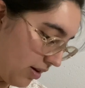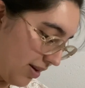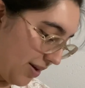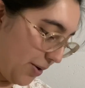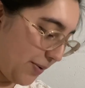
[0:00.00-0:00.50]

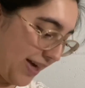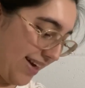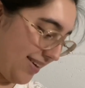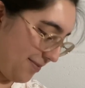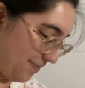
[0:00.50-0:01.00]
okay? Okay,
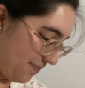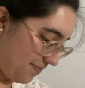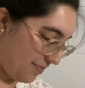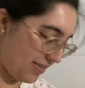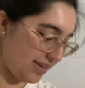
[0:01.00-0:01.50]

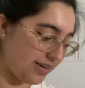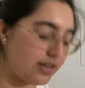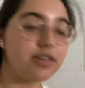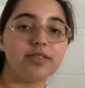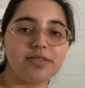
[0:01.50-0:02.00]

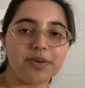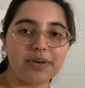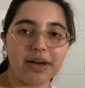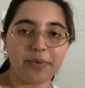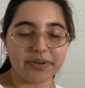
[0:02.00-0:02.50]
so
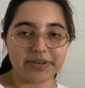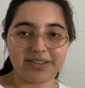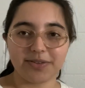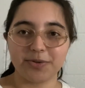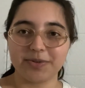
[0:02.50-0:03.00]
now we're going
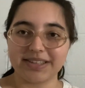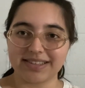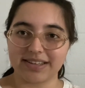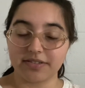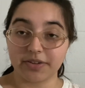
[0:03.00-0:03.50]
to
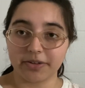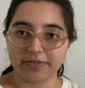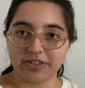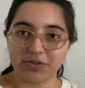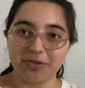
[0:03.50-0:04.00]
assess your
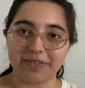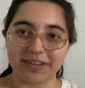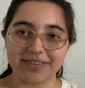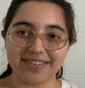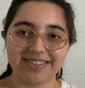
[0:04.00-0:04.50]
visual fields.
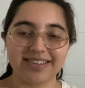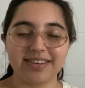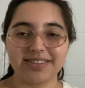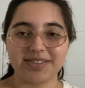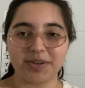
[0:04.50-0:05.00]

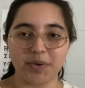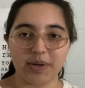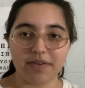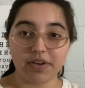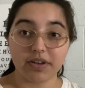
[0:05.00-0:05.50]
So
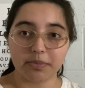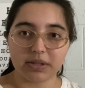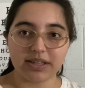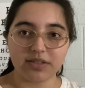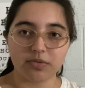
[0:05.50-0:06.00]
if you could
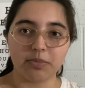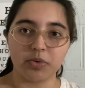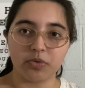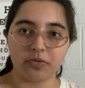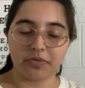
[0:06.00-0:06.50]
please
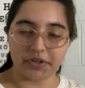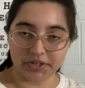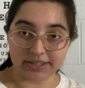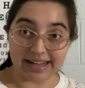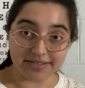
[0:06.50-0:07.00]
remove your
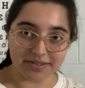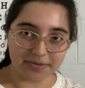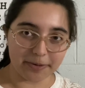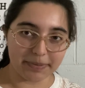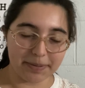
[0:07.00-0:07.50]
glasses for
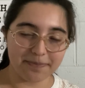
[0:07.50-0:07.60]
me.